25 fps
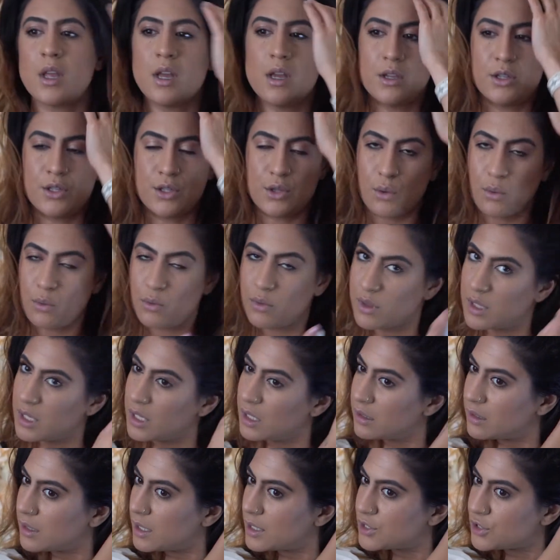So the
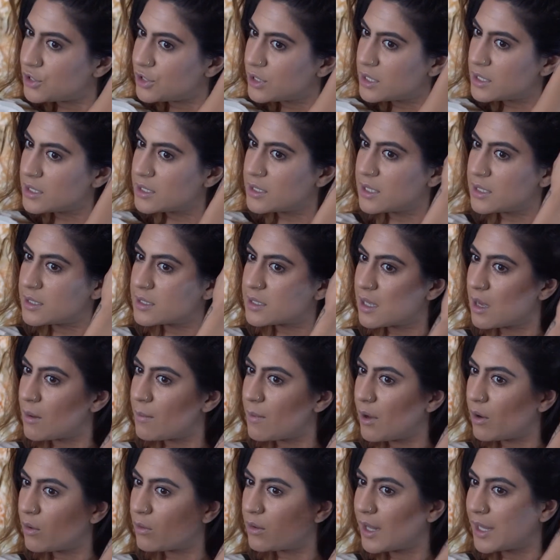lustriness does come
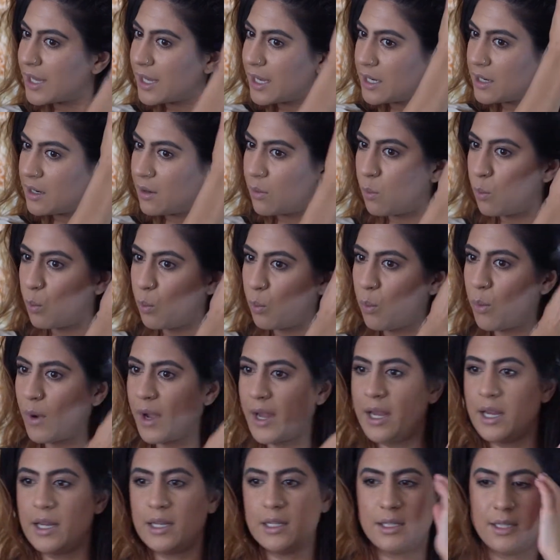out like in a
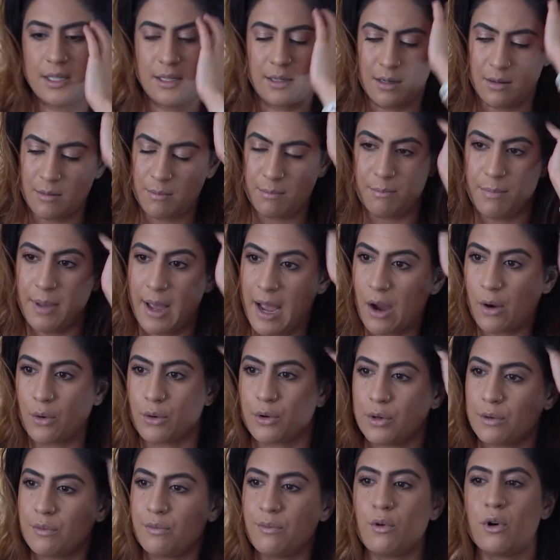white
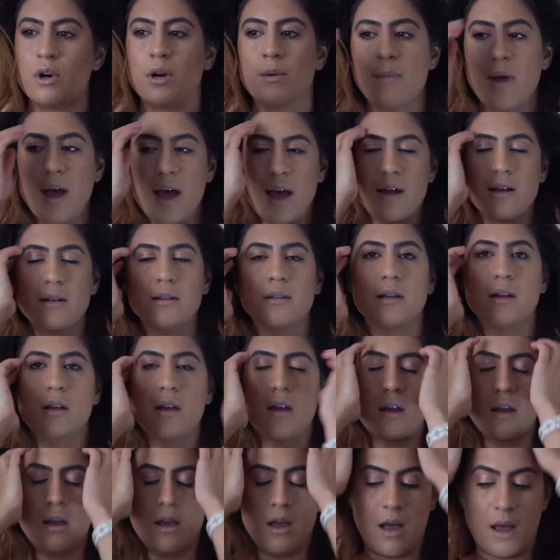powder format.
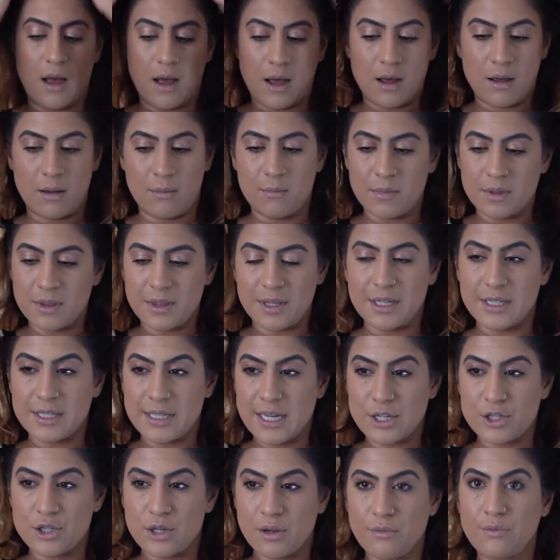The
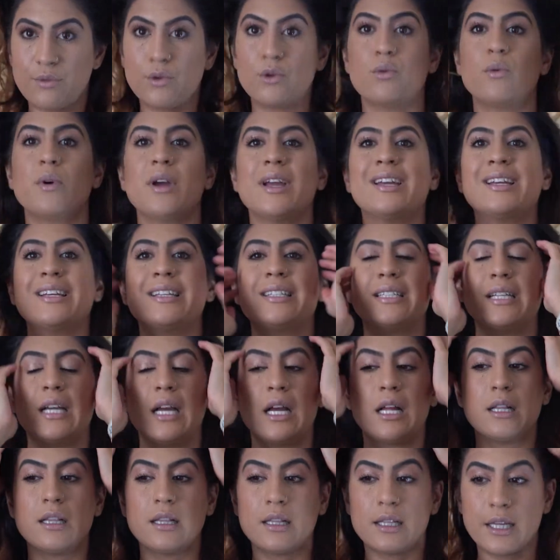Deja Vu is
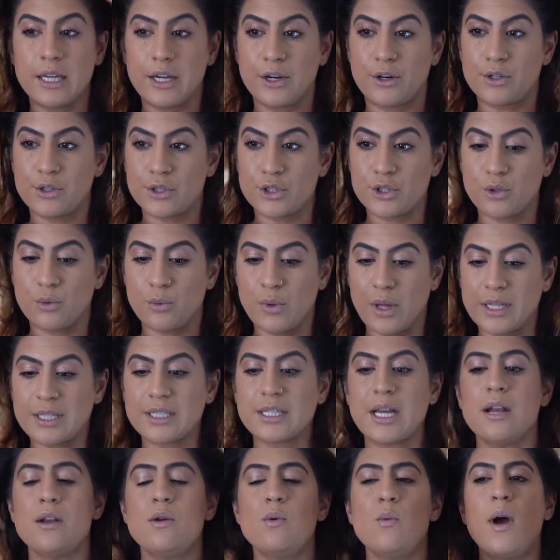clear, so that's
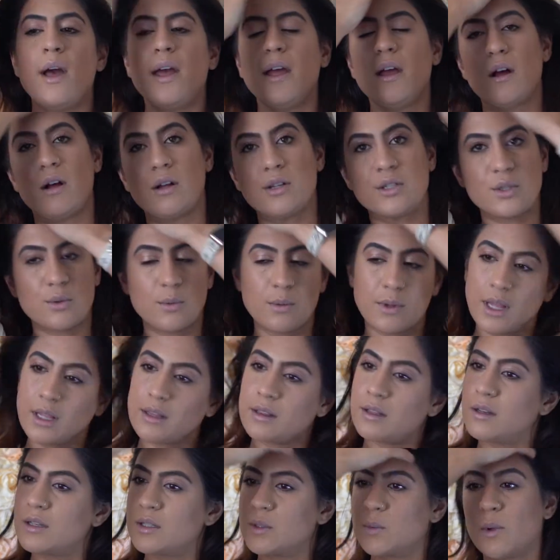kind of why I also like
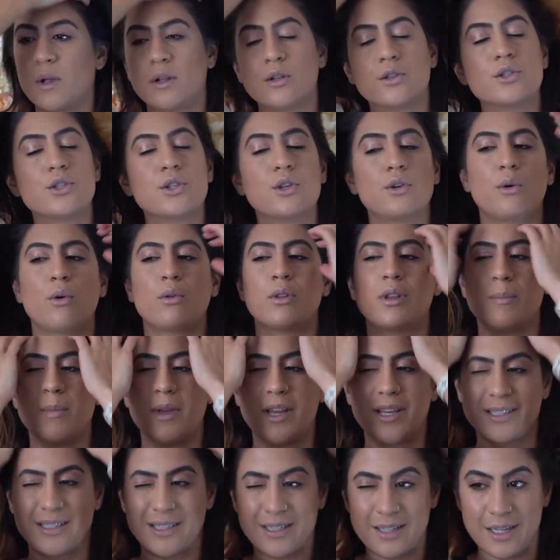that as well too, only
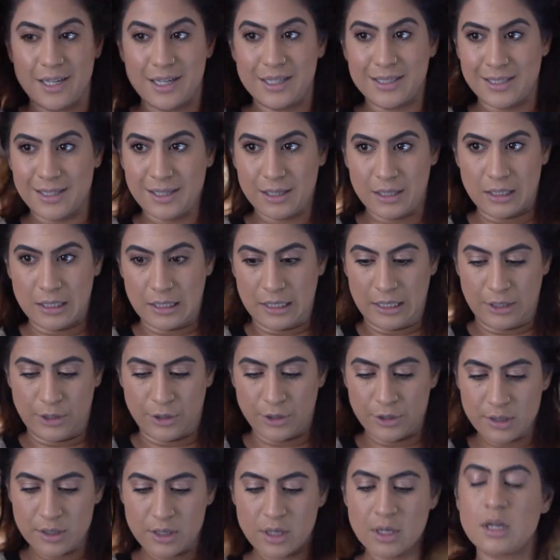because it is
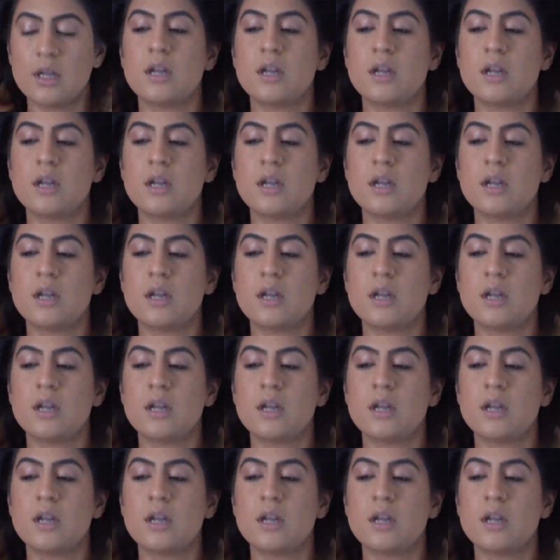clear.